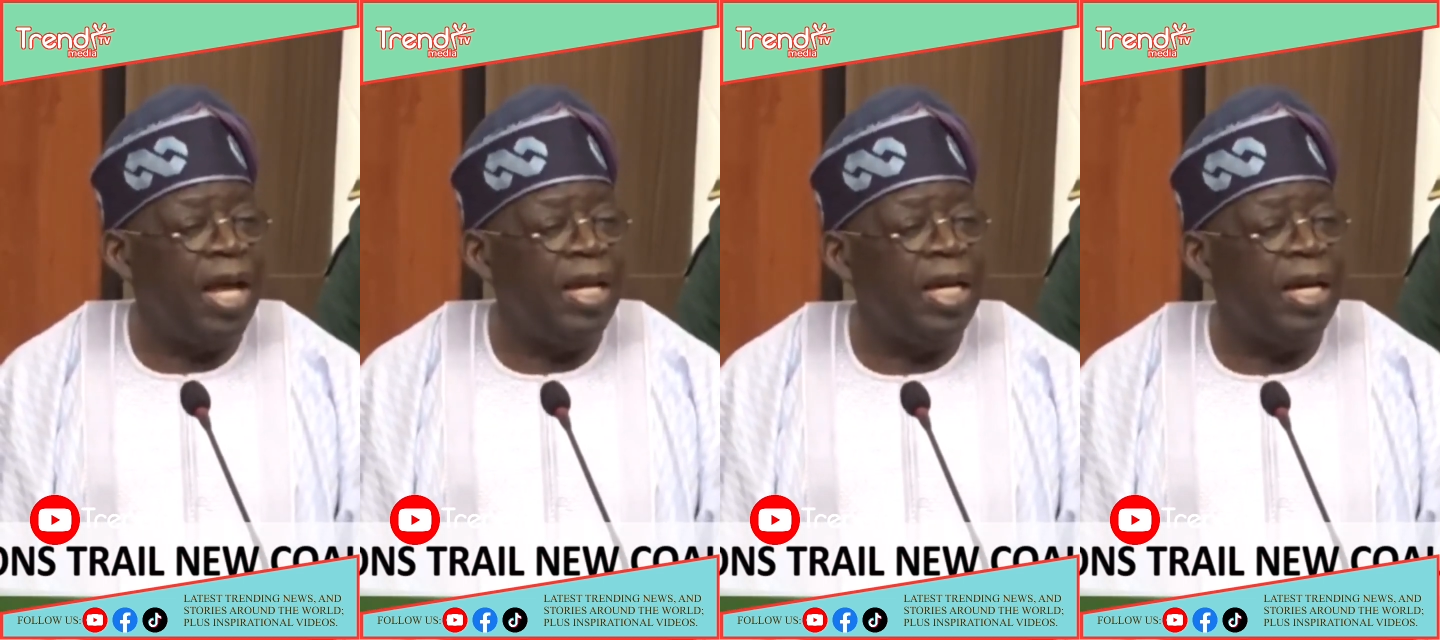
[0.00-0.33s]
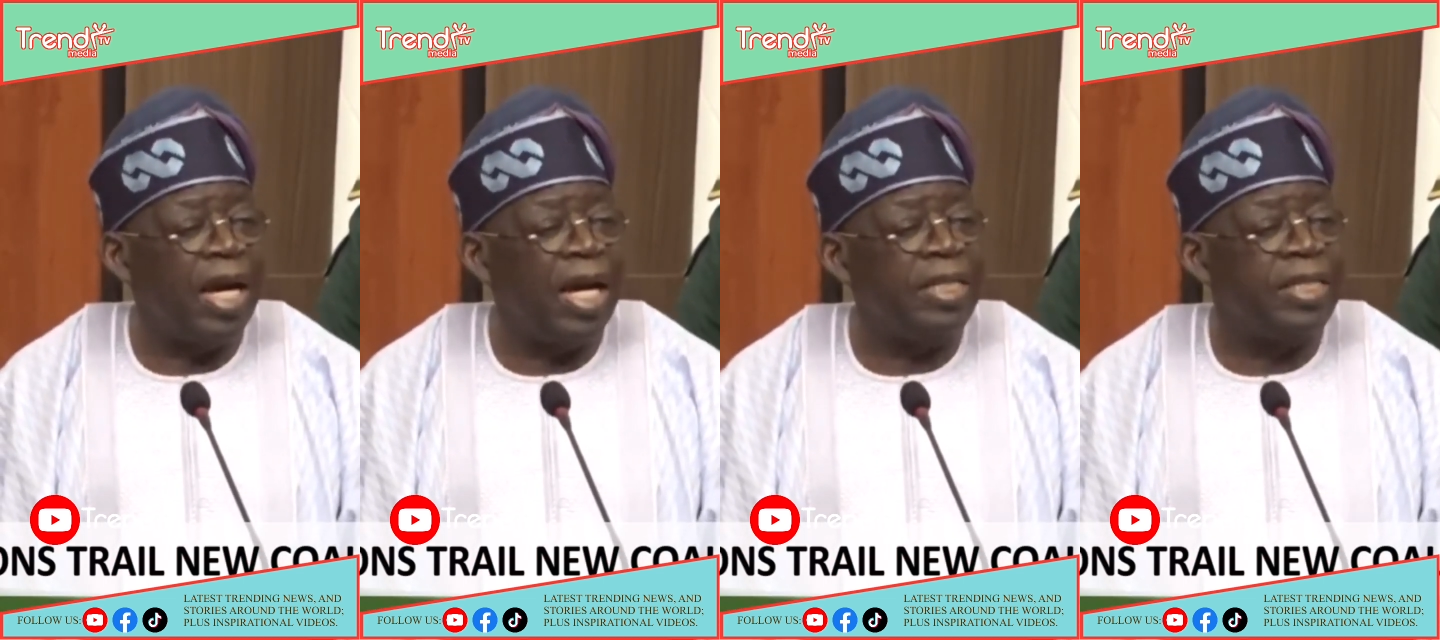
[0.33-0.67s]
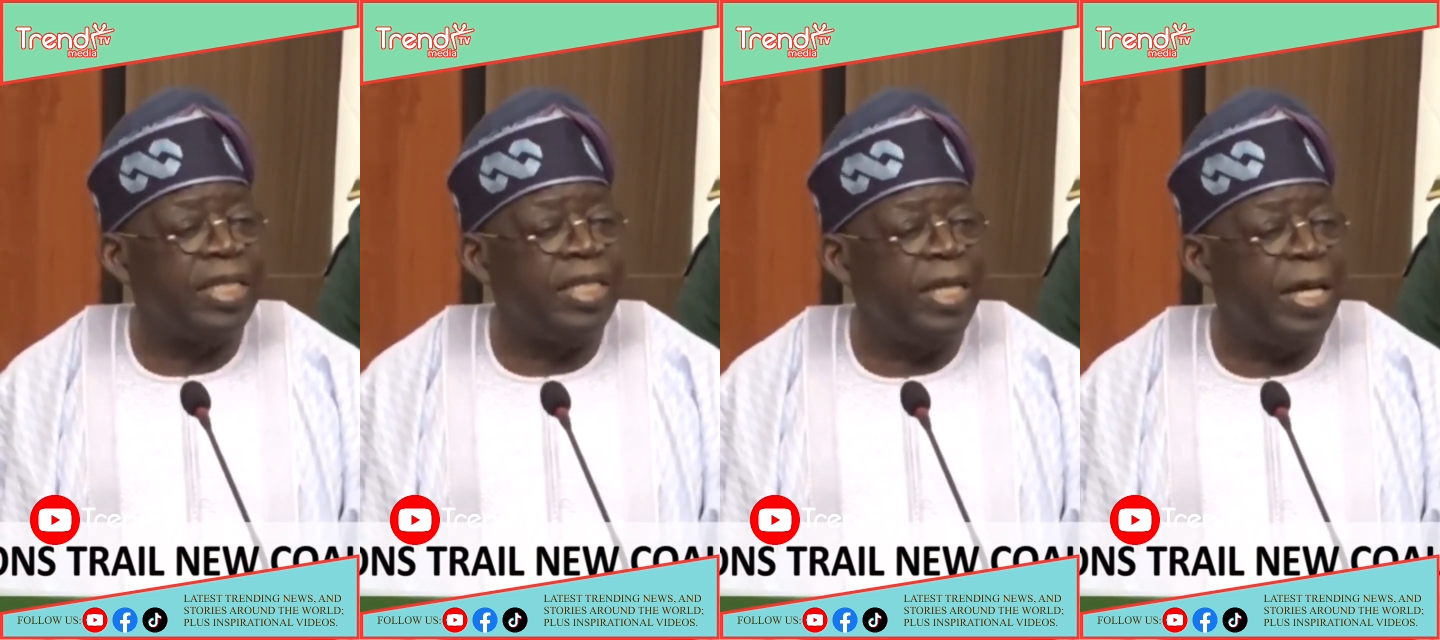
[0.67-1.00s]
situation?
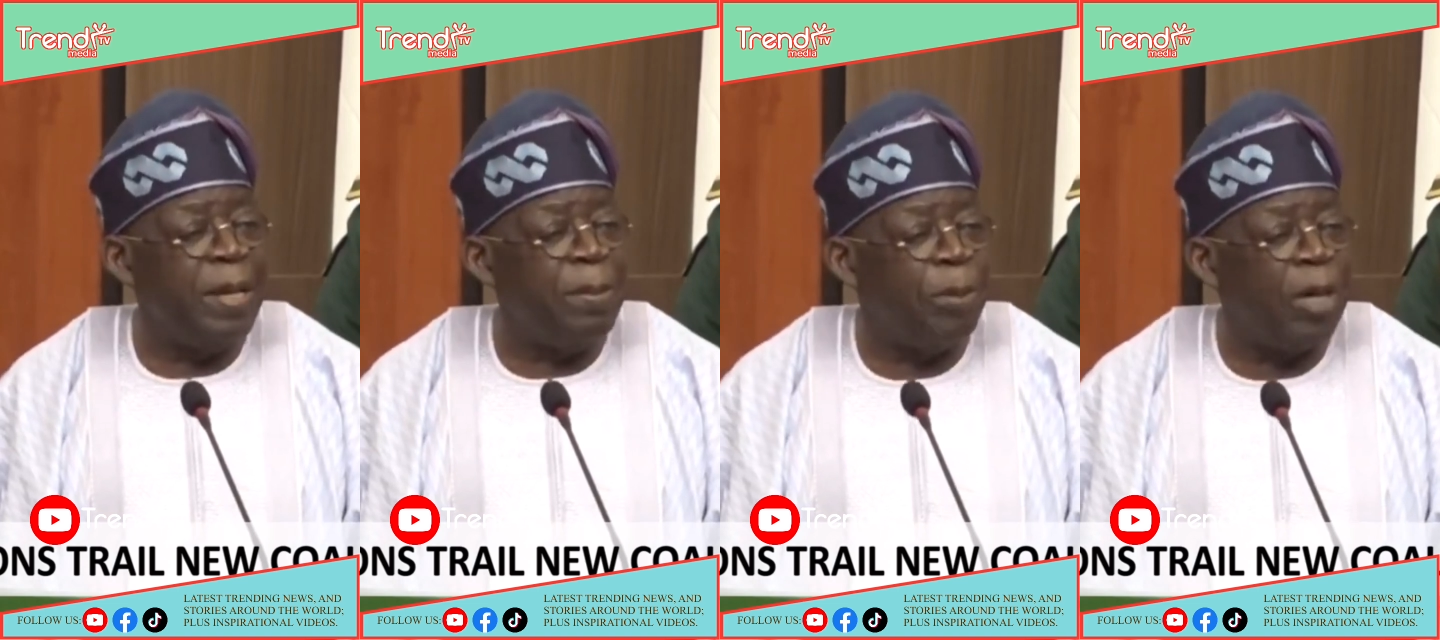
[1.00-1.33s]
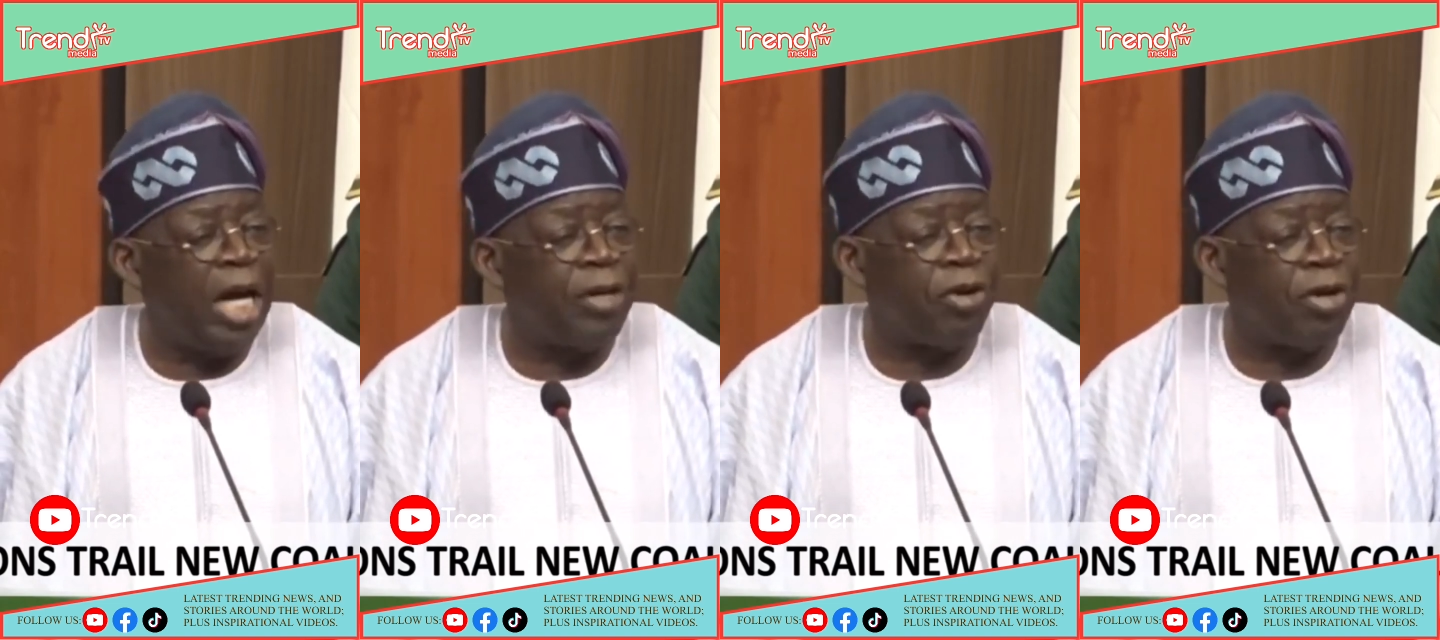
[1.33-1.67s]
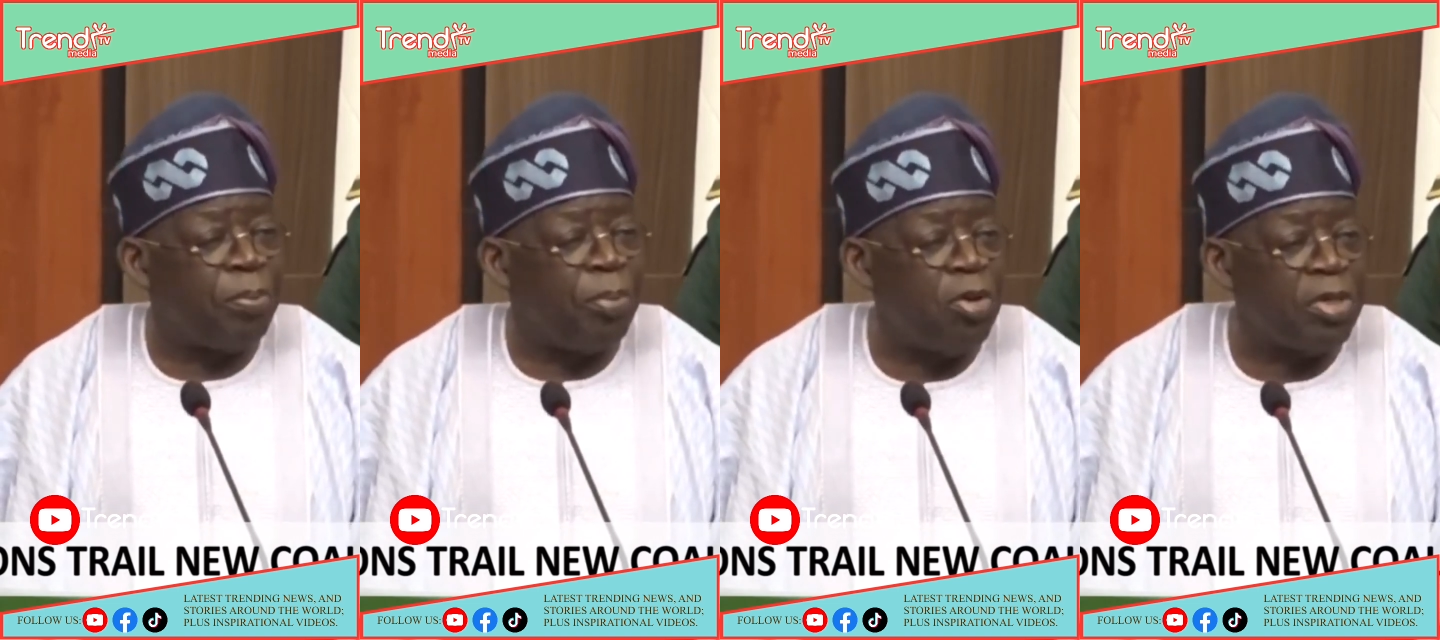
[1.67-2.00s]
But they must be concerned.